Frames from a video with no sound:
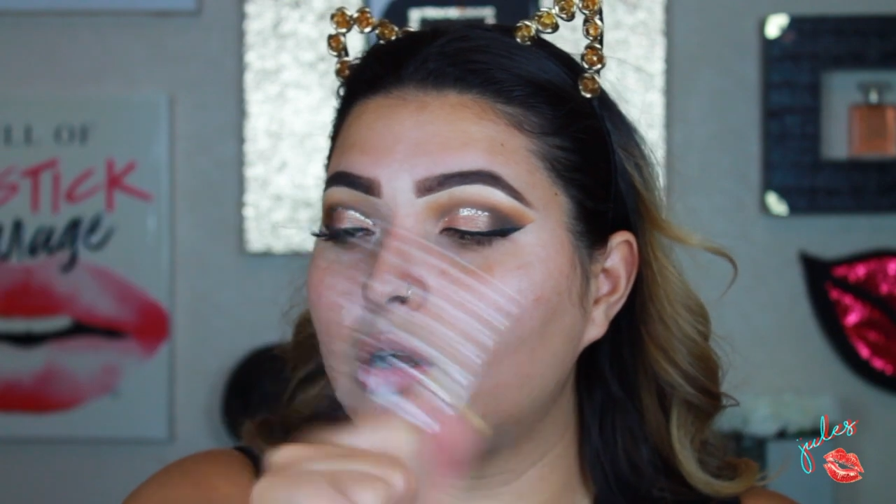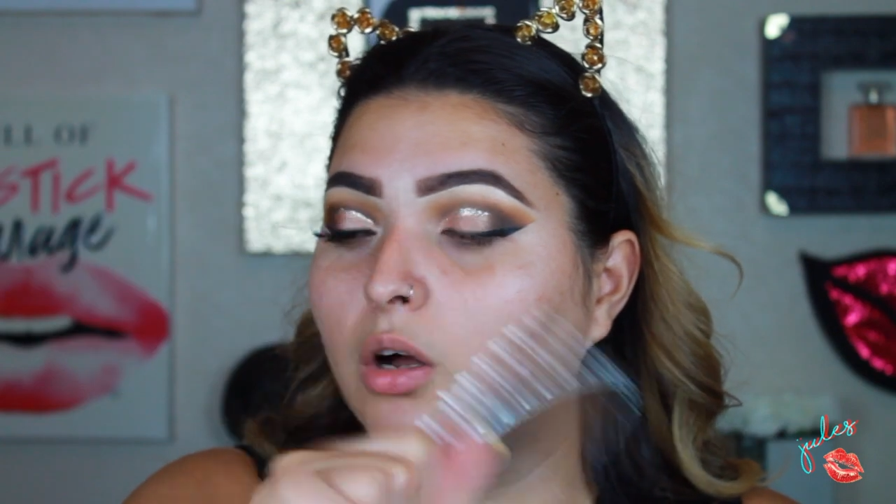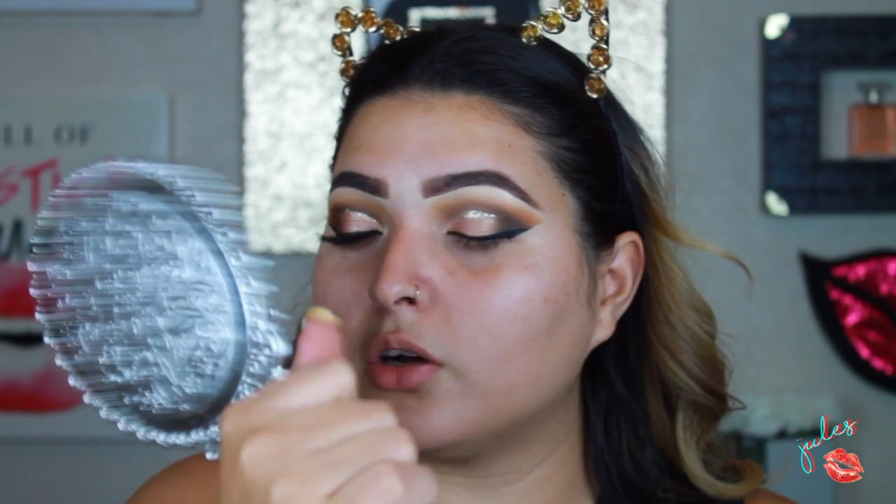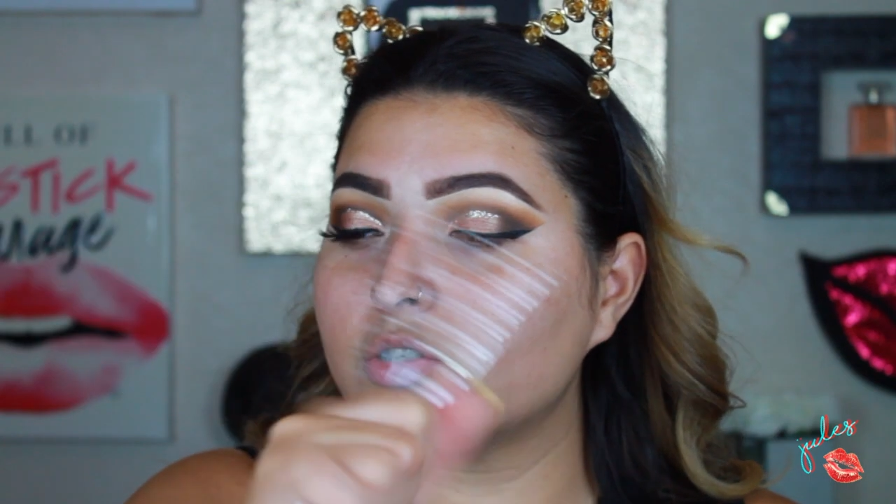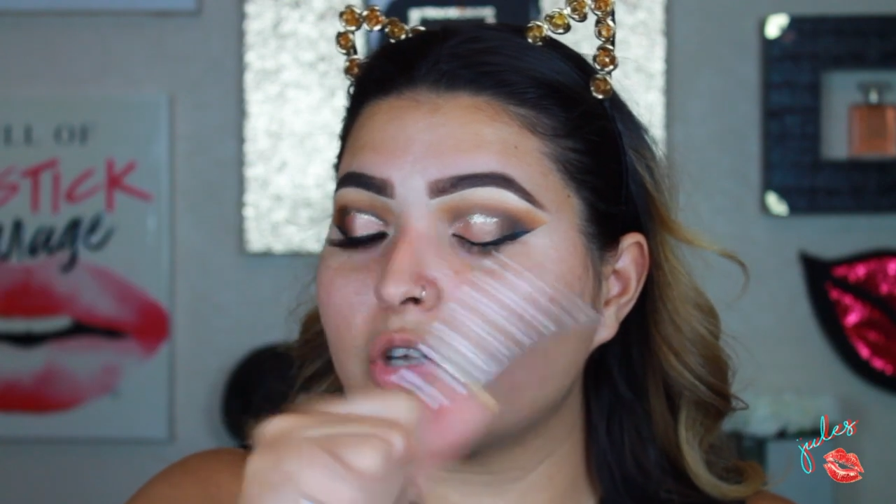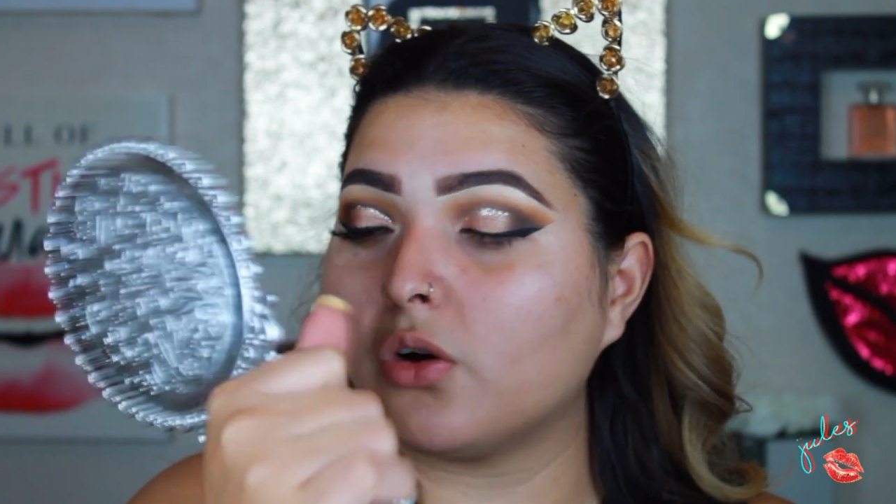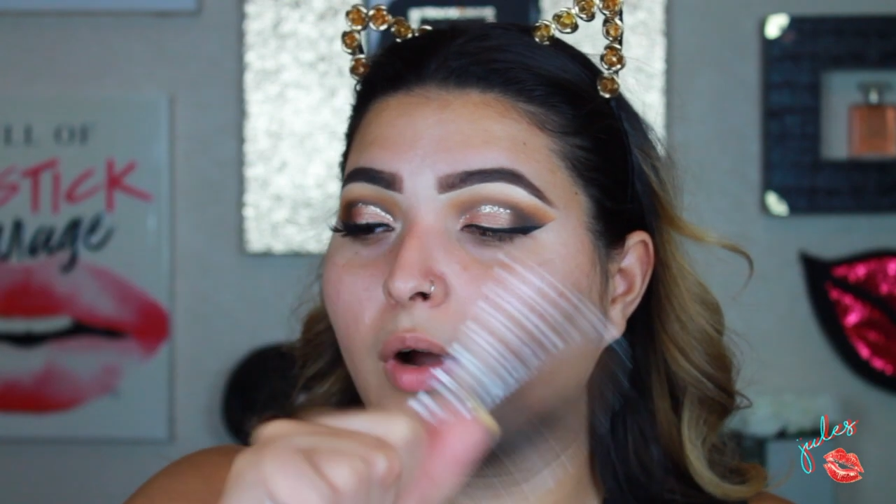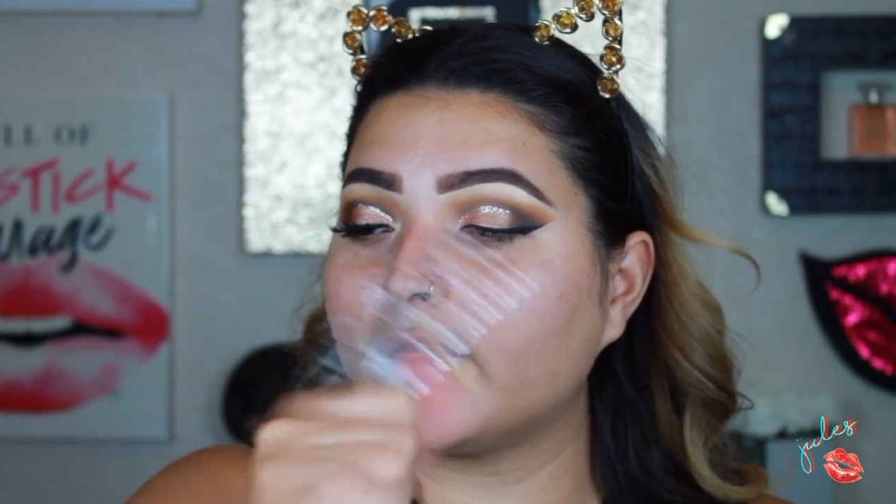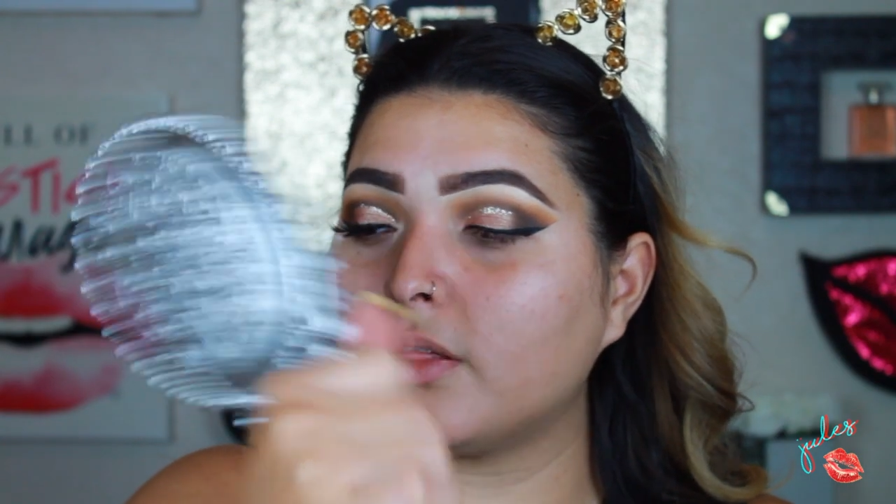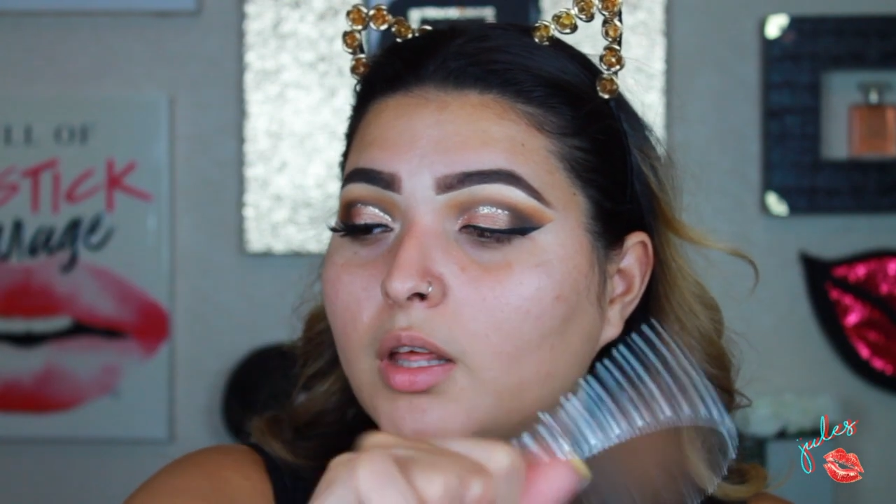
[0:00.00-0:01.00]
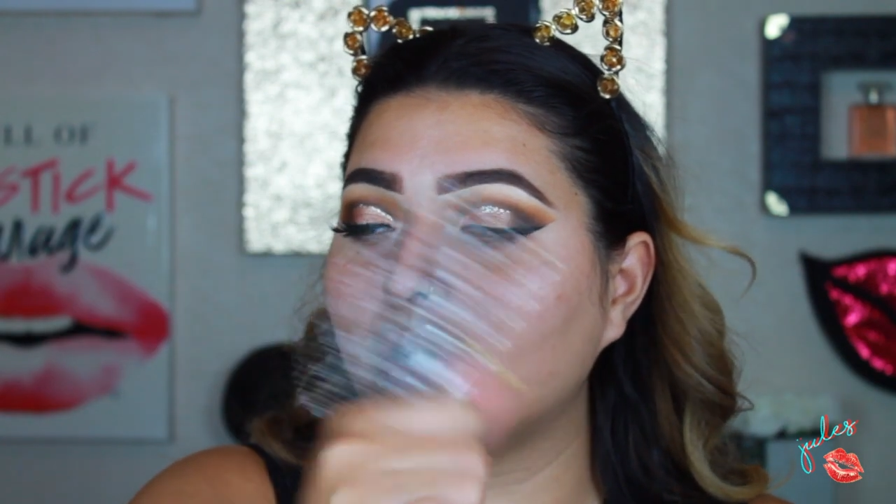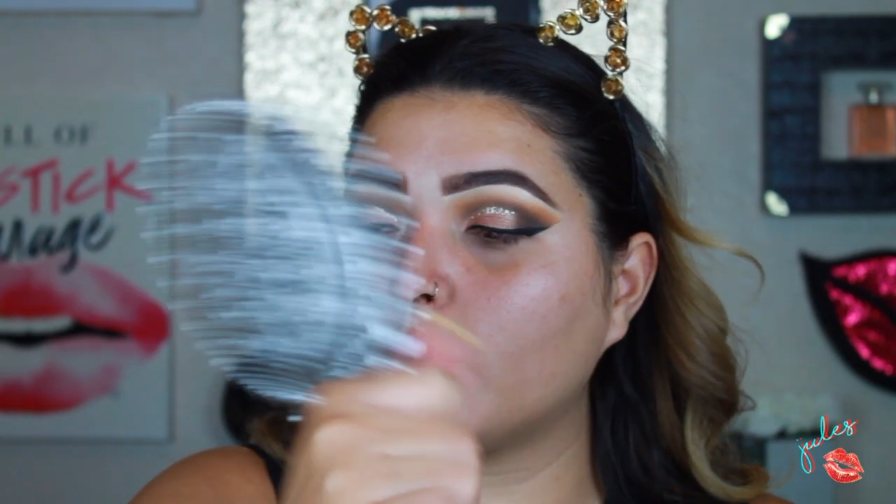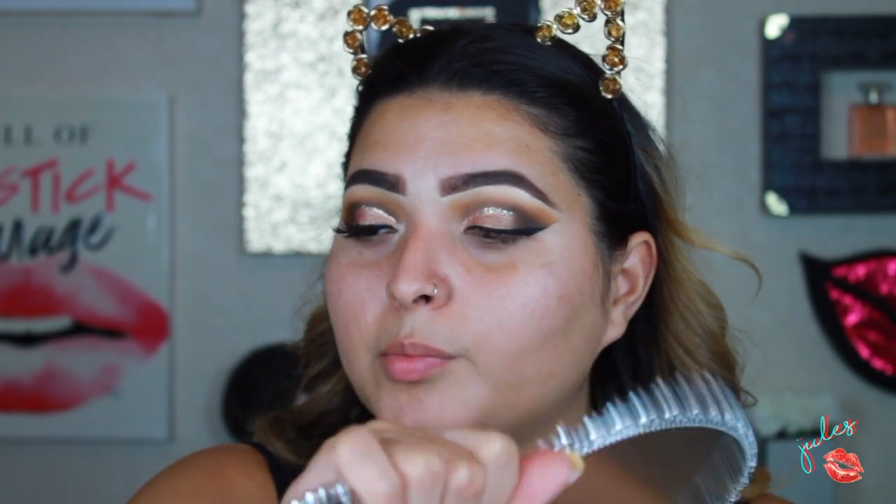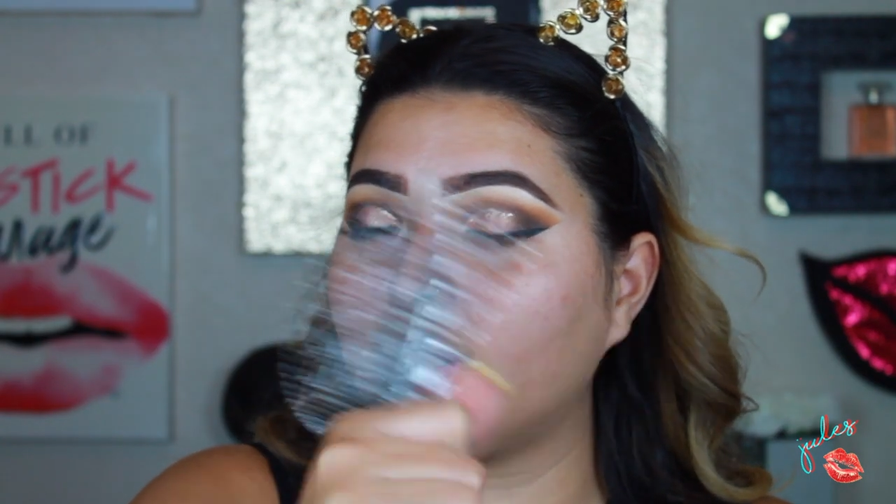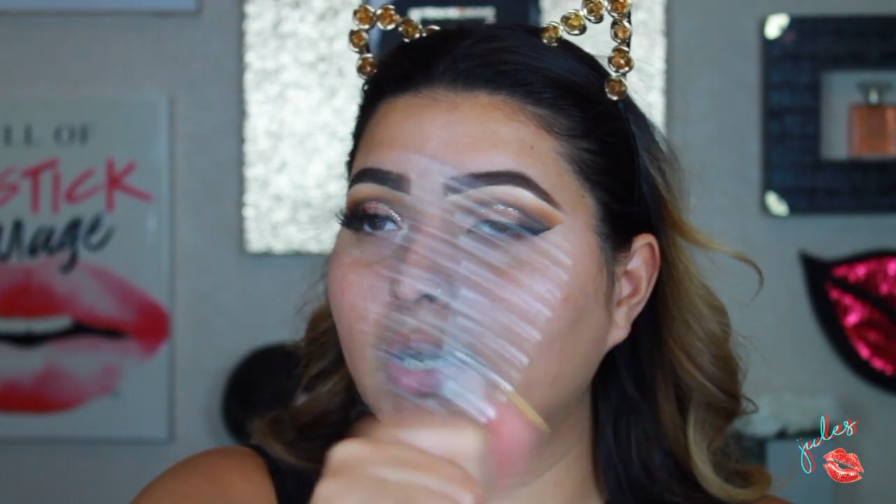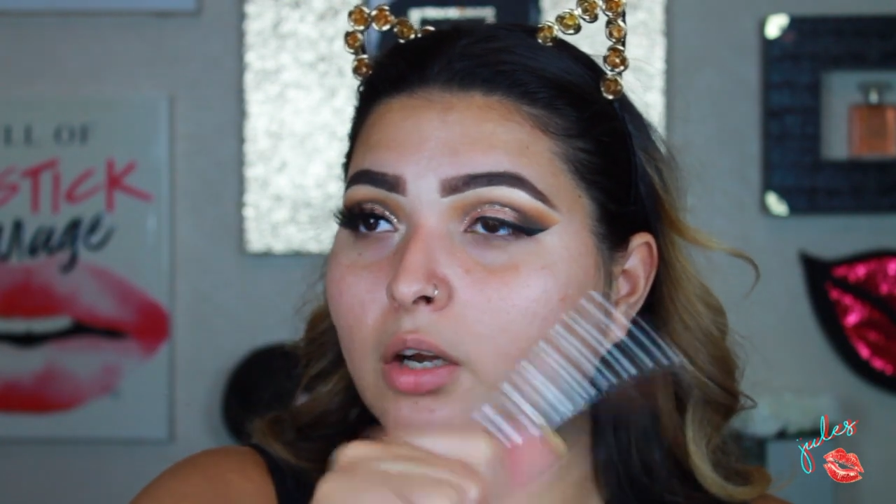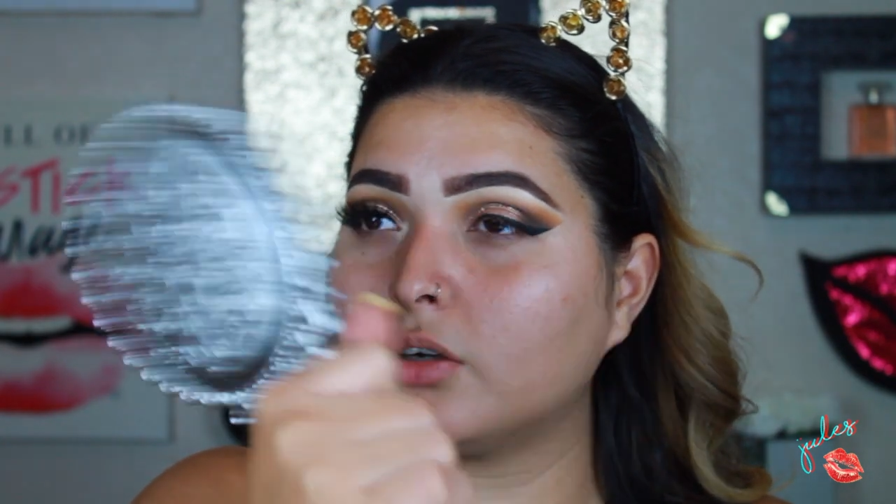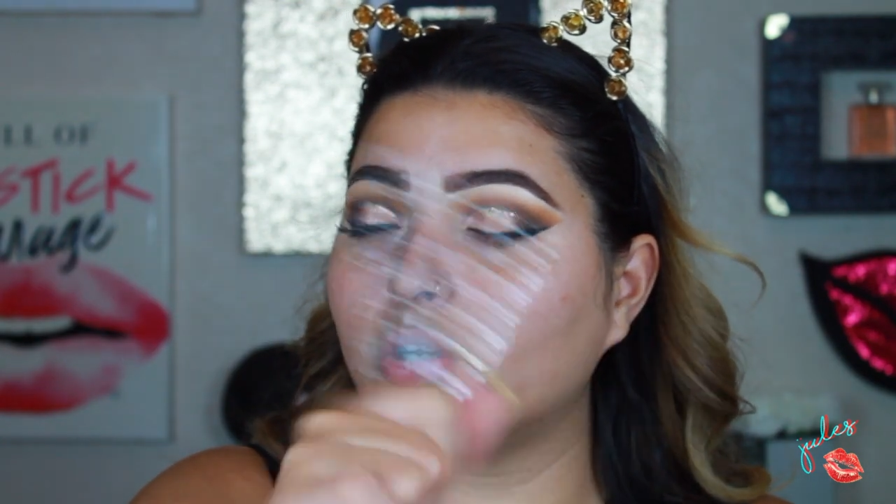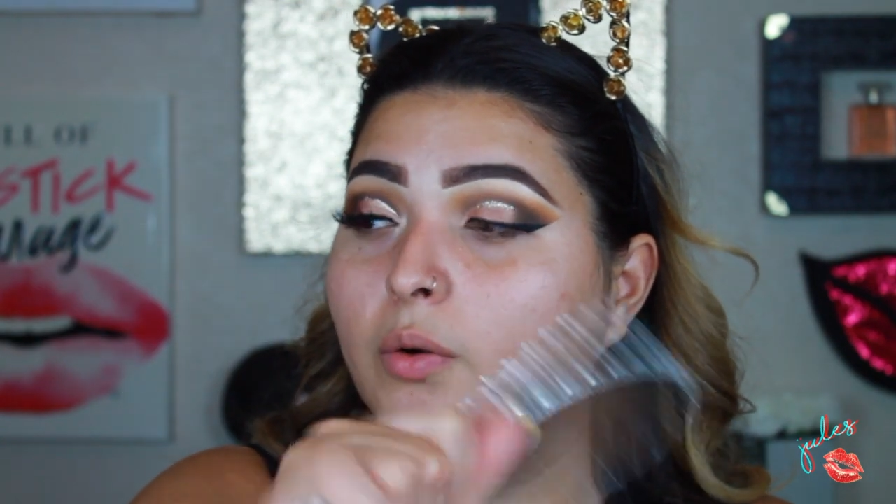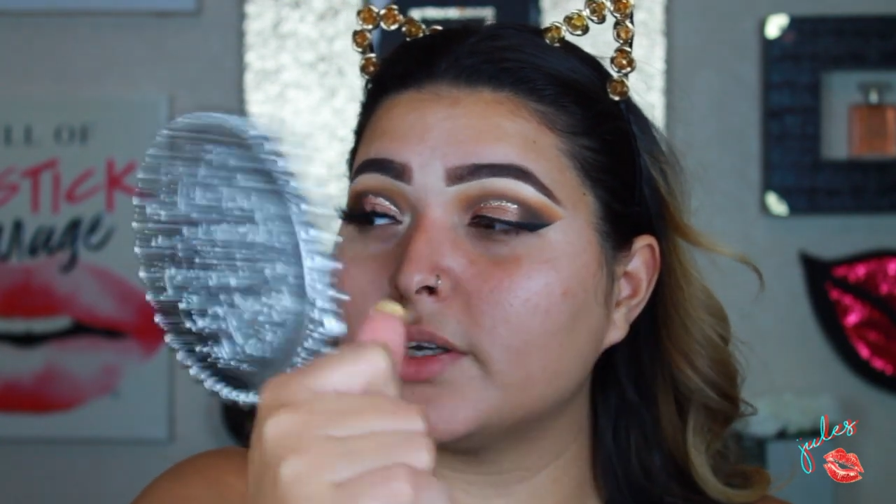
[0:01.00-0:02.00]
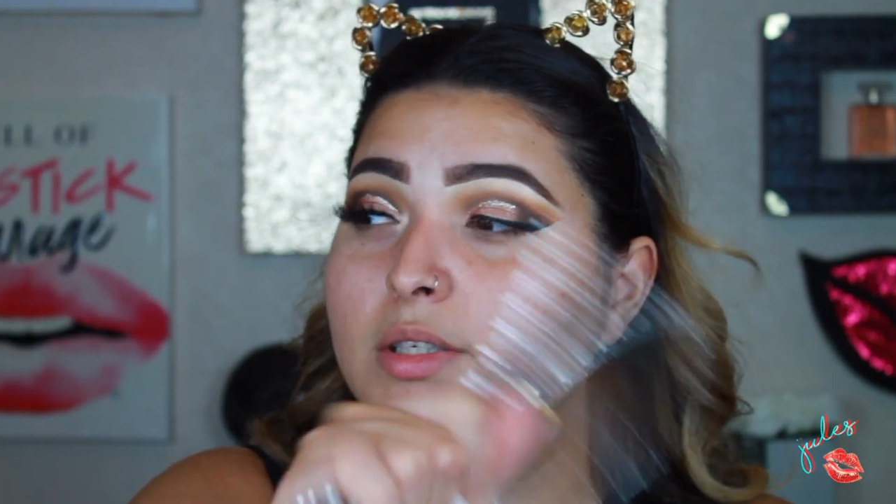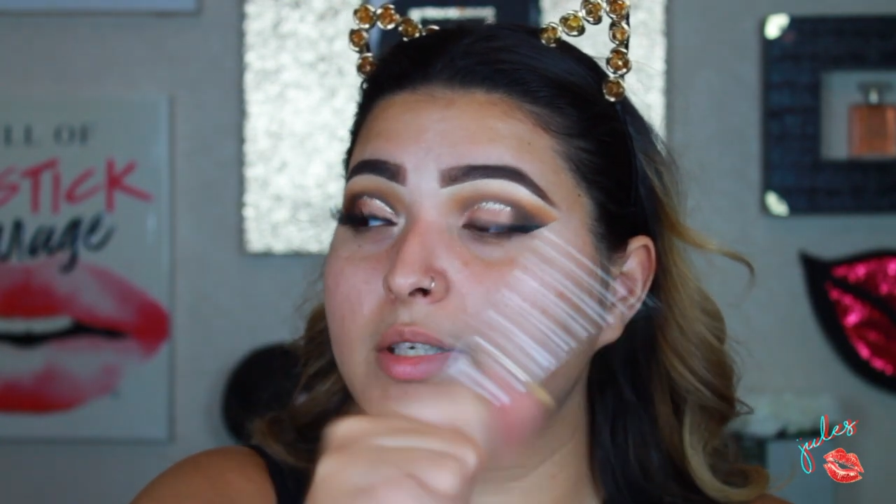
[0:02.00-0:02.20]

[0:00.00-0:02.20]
Also, I think we're planning on going to